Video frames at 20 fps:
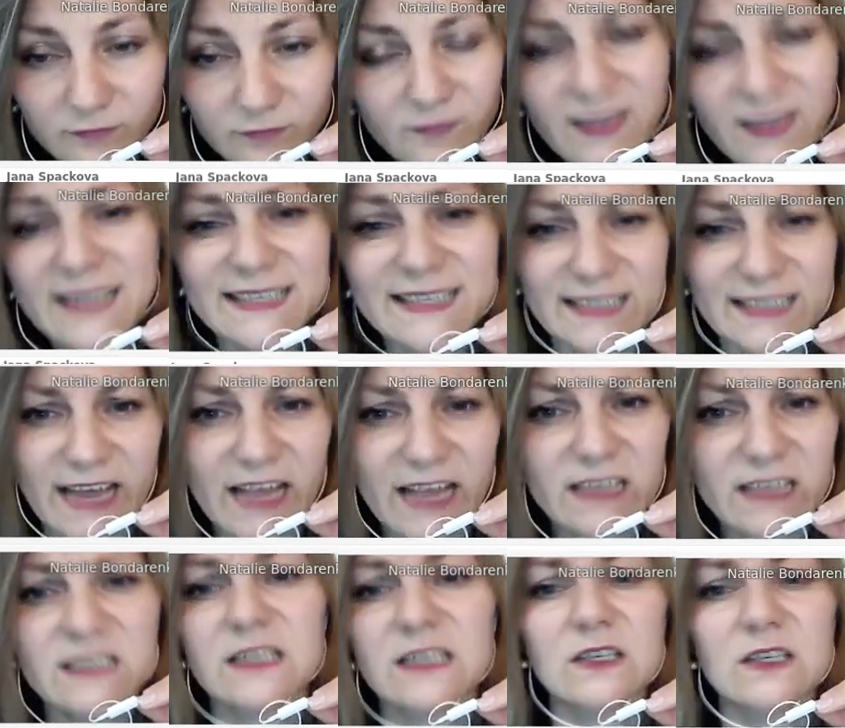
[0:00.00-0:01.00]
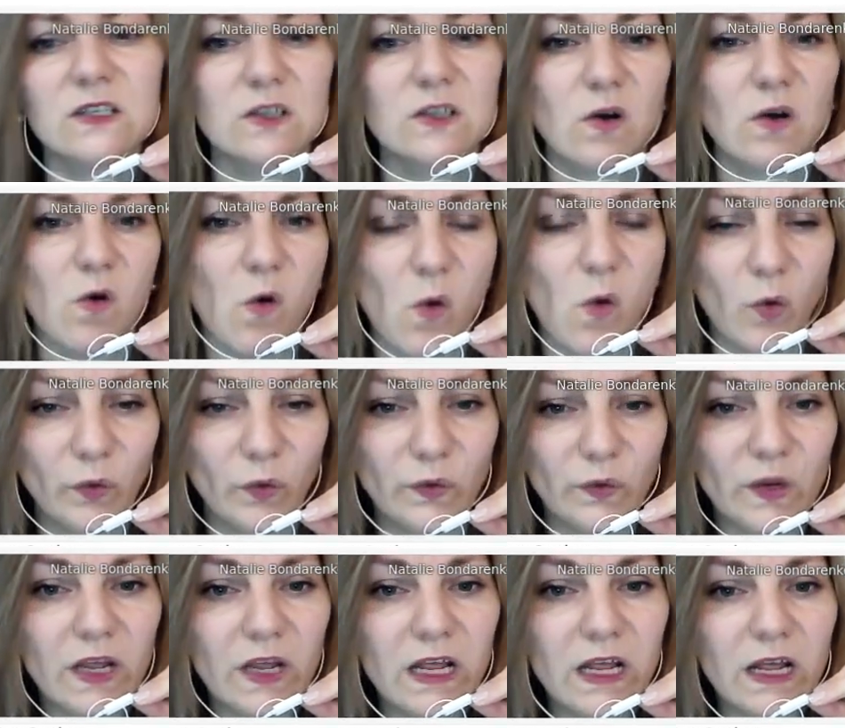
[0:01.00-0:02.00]
snacks and so on.
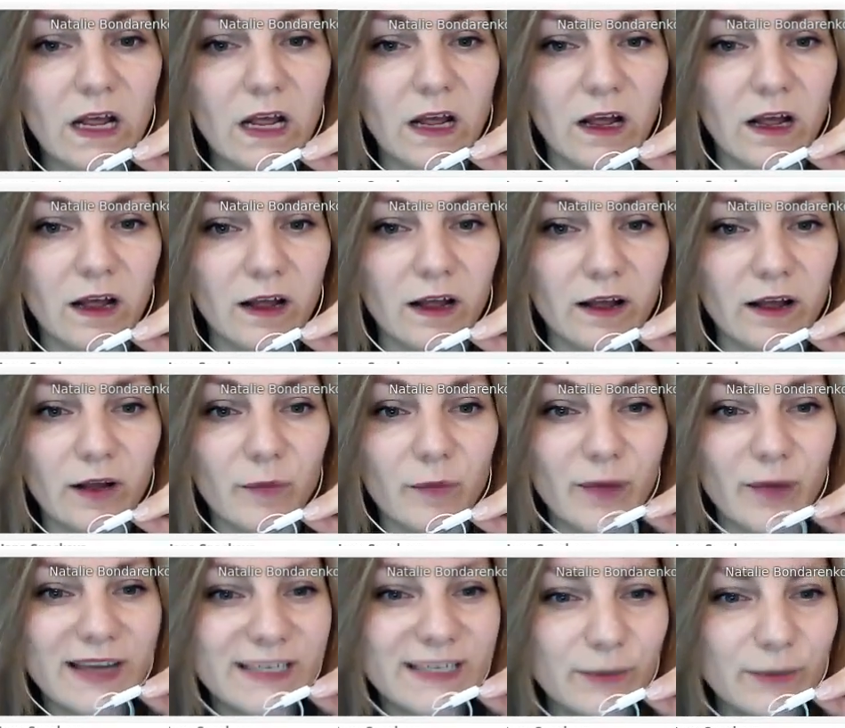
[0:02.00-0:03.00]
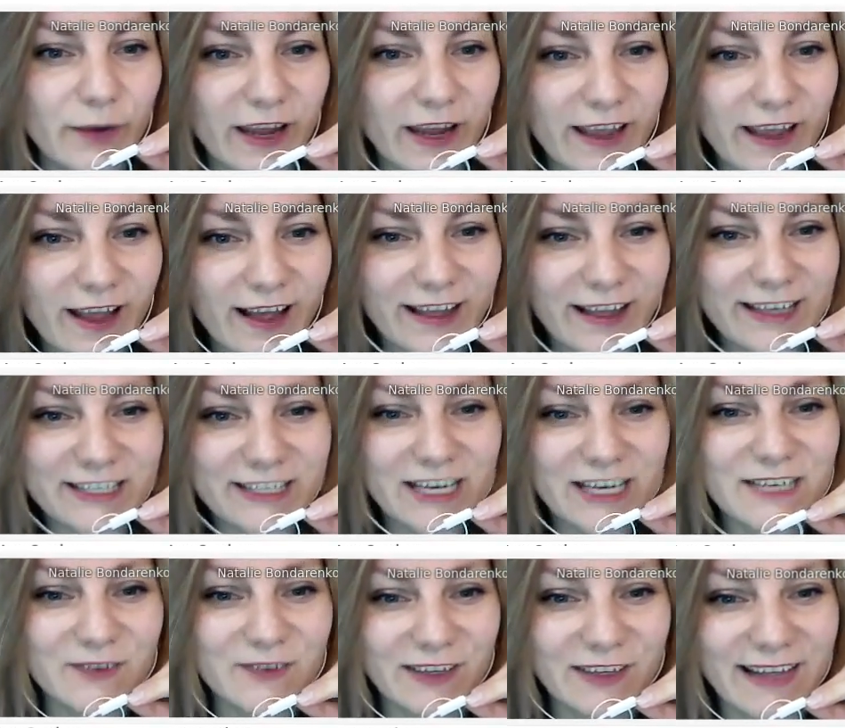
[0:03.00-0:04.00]
By the way, I
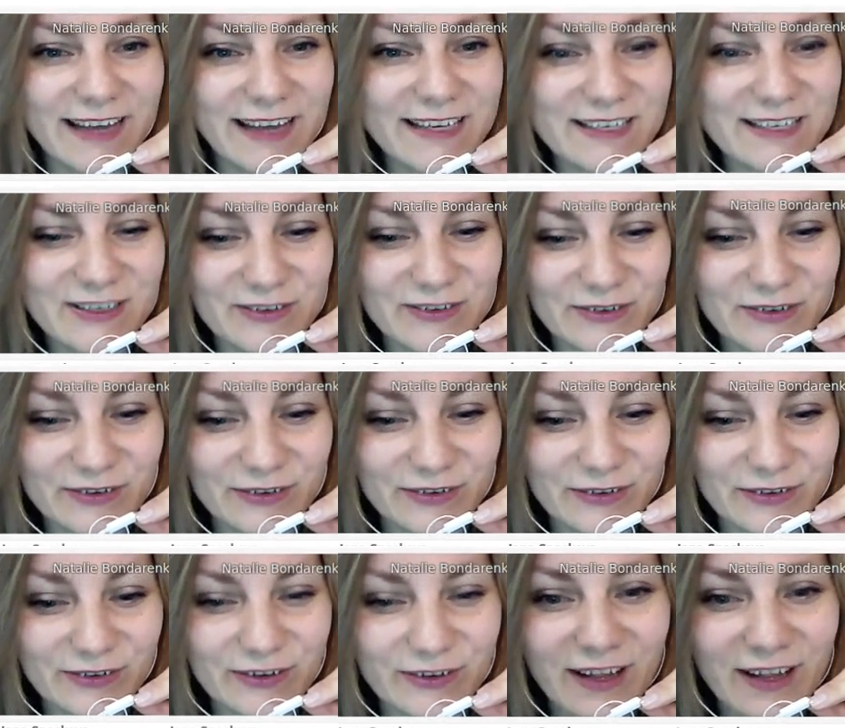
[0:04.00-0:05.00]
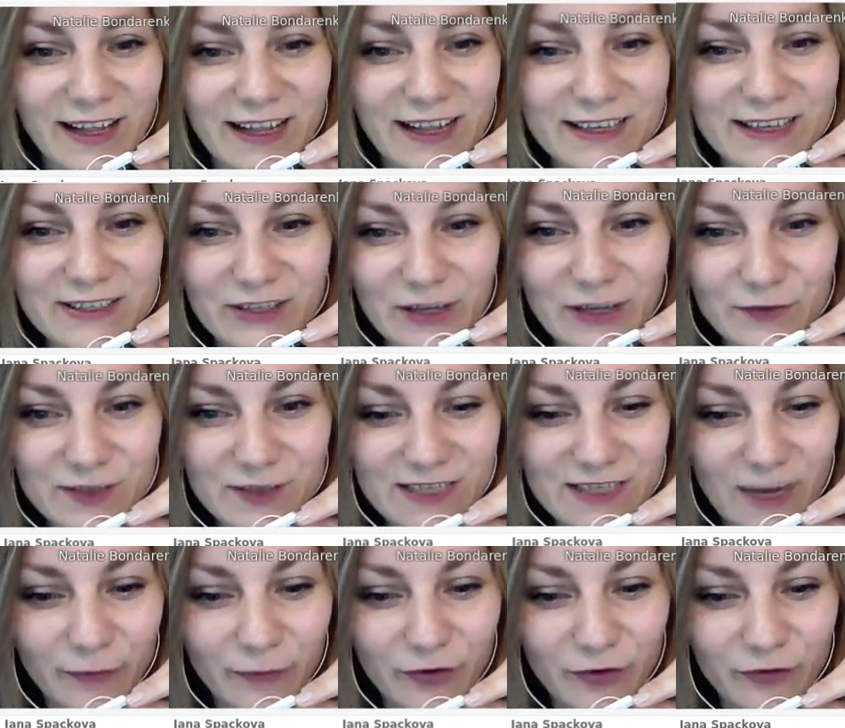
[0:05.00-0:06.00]
just would like to give you
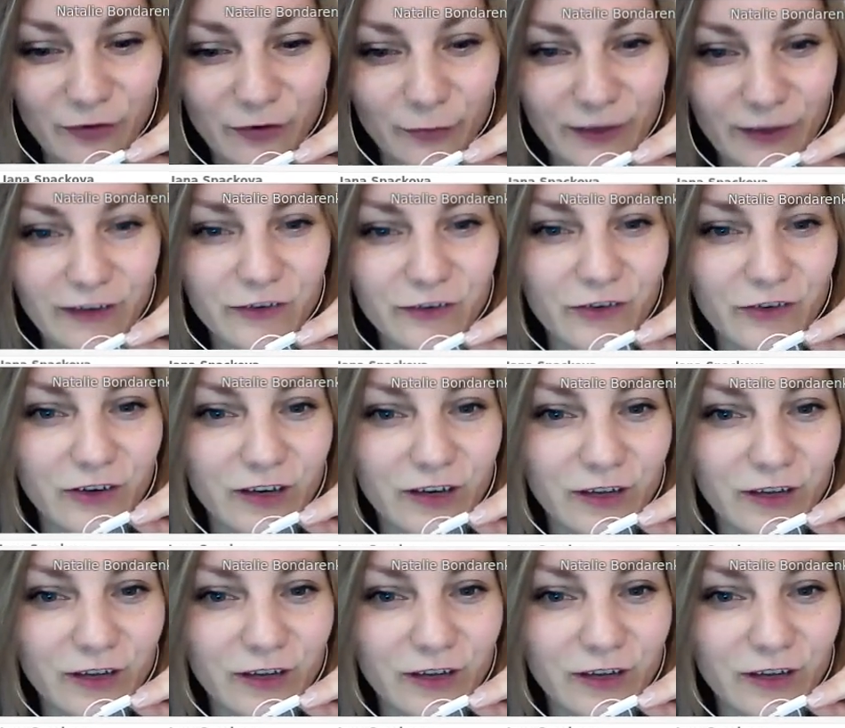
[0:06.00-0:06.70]
some information.